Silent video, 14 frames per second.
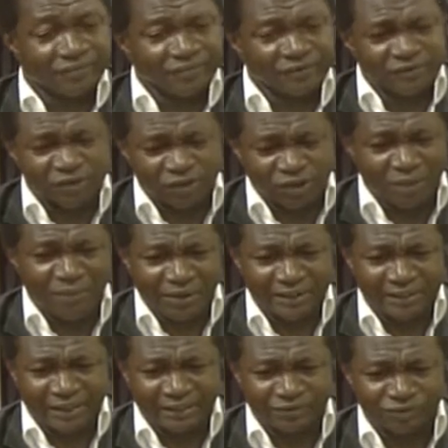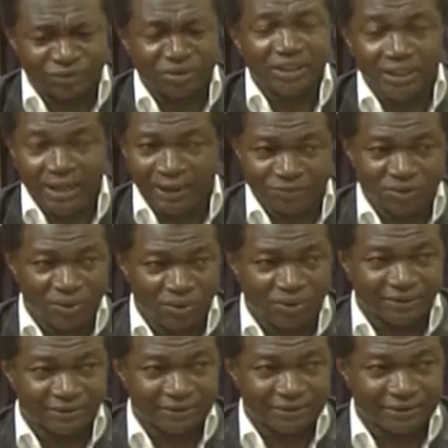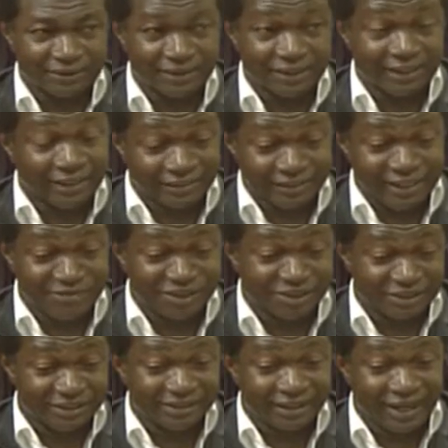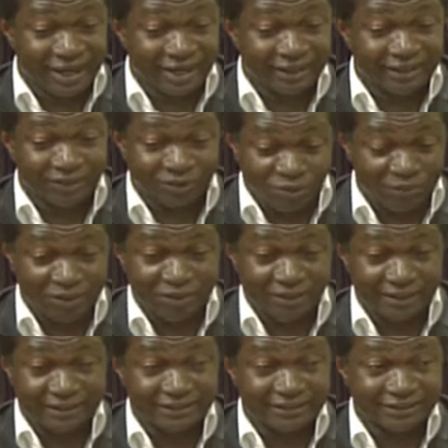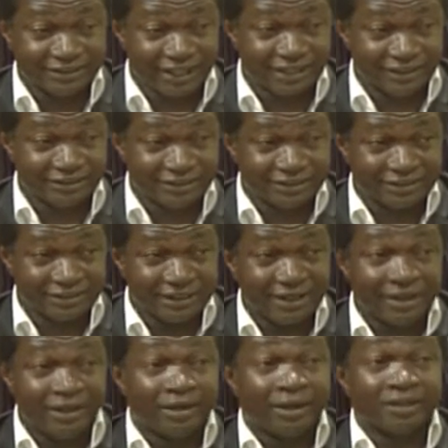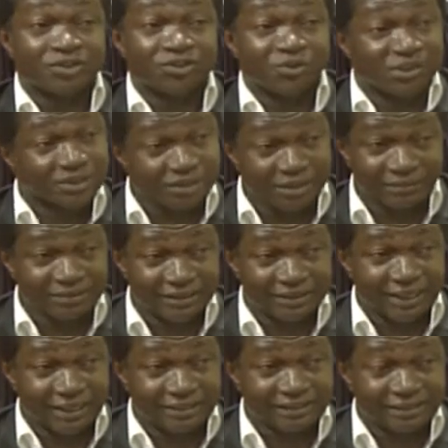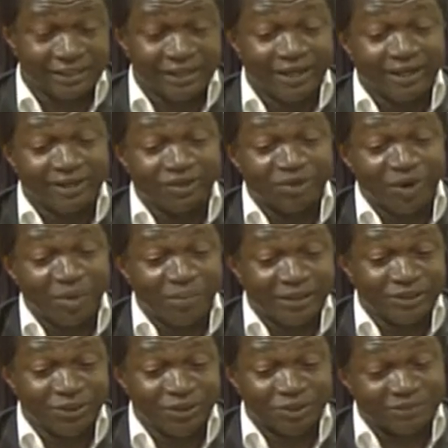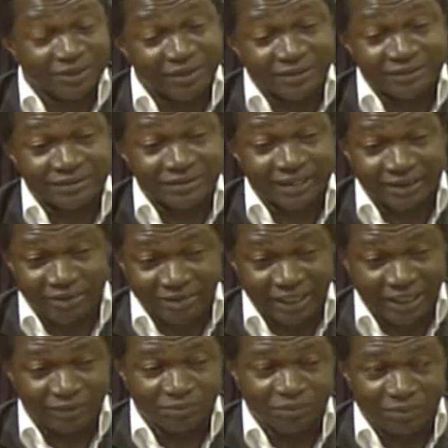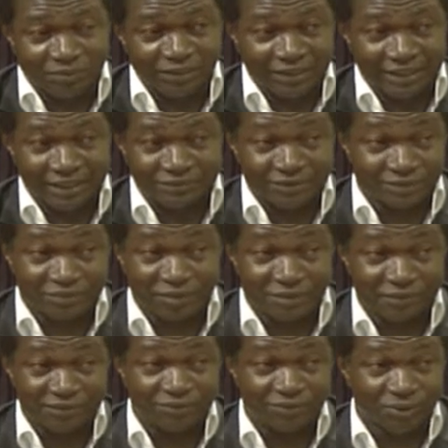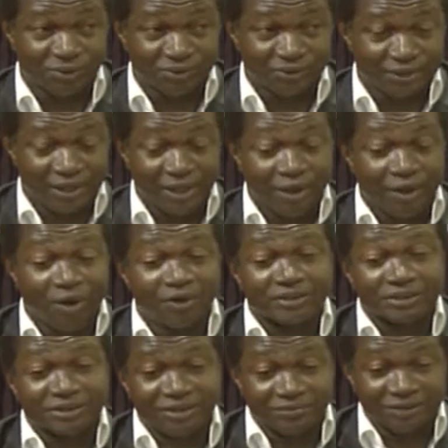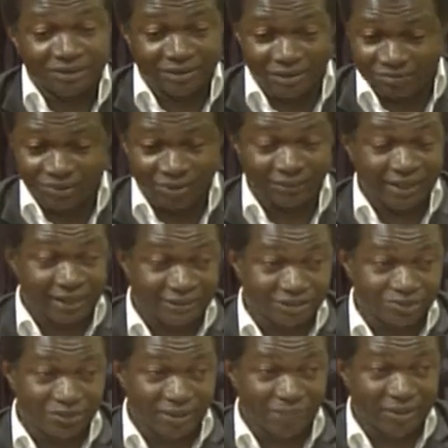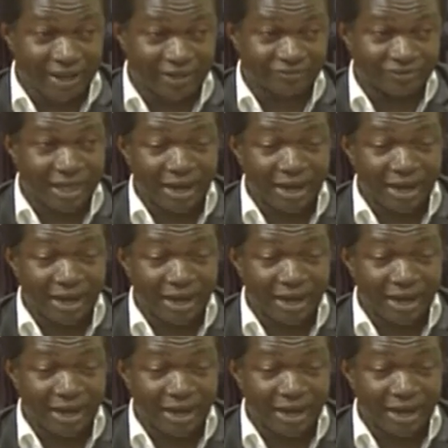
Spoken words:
So somebody can really abscond. His name is still there. He could be collecting his salaries. He's doing something else. Nobody knows because the records are not properly kept and properly followed until something comes up like this one we have now.